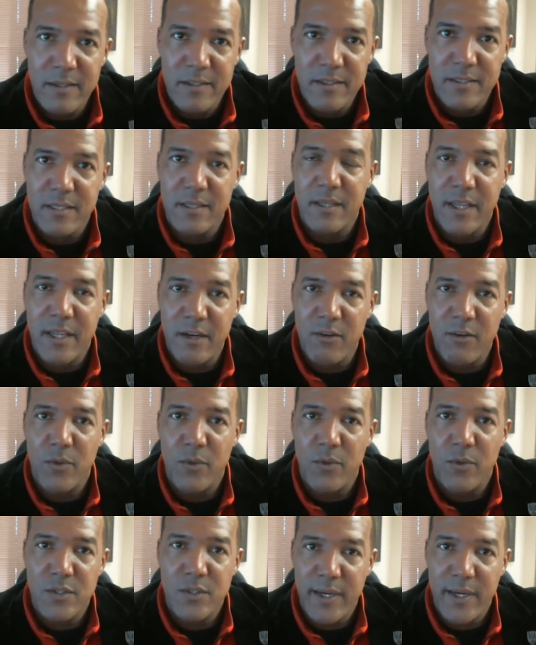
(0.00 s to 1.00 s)
to the get
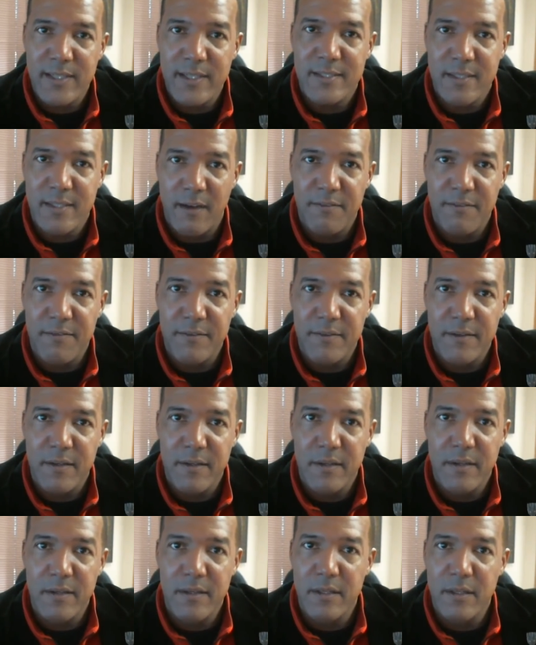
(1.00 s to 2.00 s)
rich quick stuff
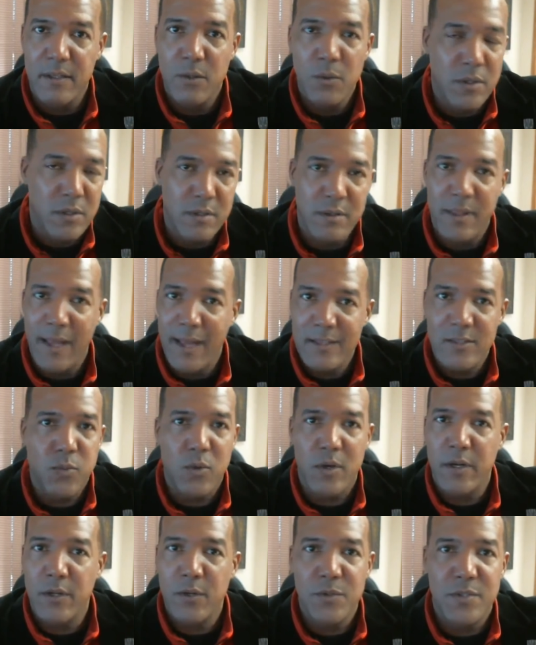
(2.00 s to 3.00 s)
you that's
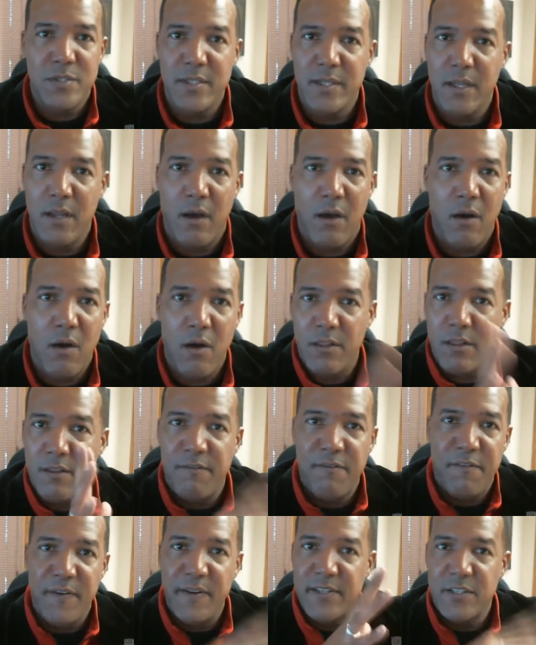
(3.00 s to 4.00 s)
where you see all the
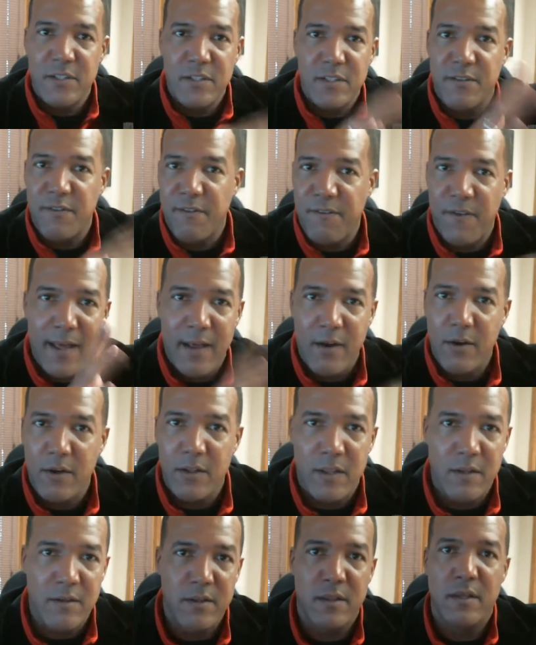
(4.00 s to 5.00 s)
fish just flounder
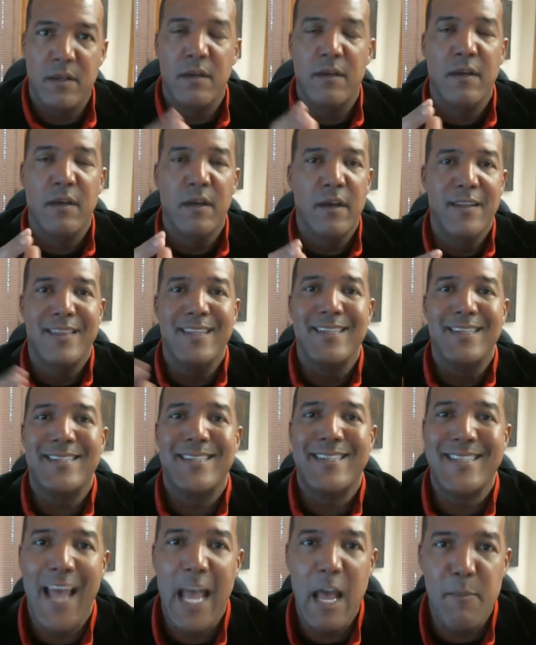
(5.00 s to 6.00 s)
the the the
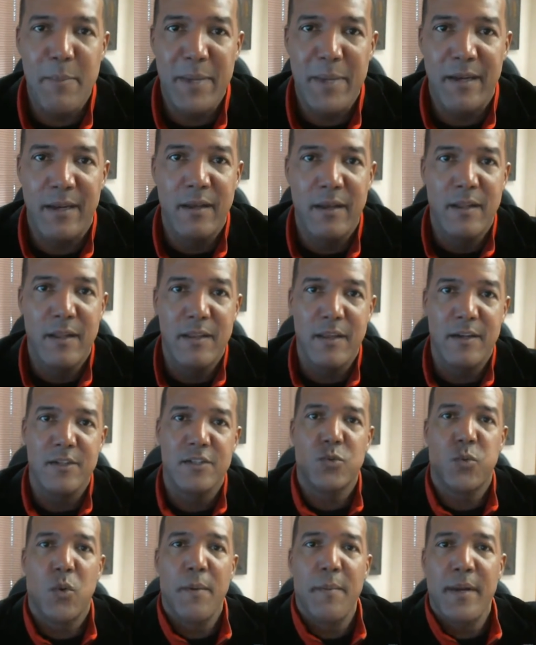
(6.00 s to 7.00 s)
salmon that are
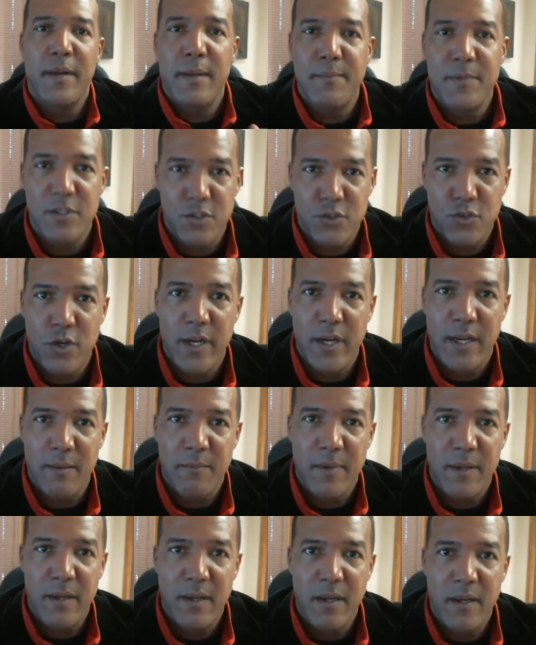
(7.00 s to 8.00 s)
swimming up the stream.
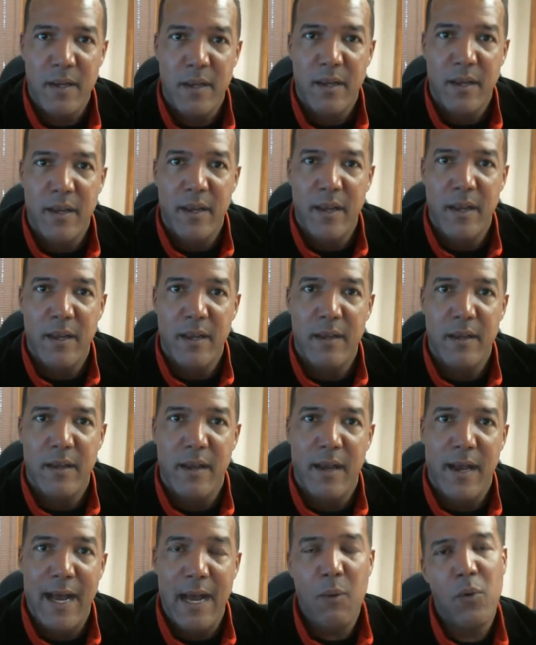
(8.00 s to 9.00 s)

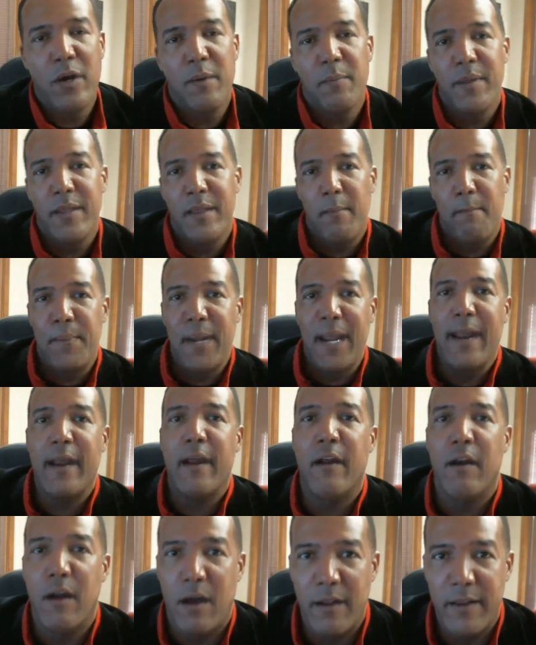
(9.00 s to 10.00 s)
I want to be the
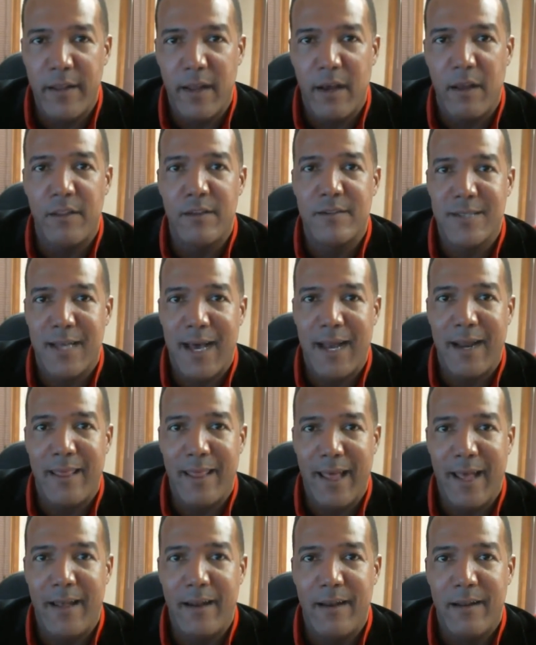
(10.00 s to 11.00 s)
bear on the other side of
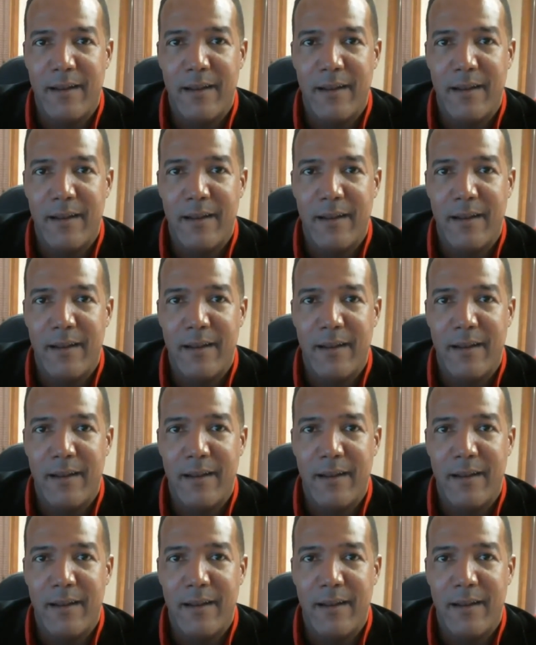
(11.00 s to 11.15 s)
that,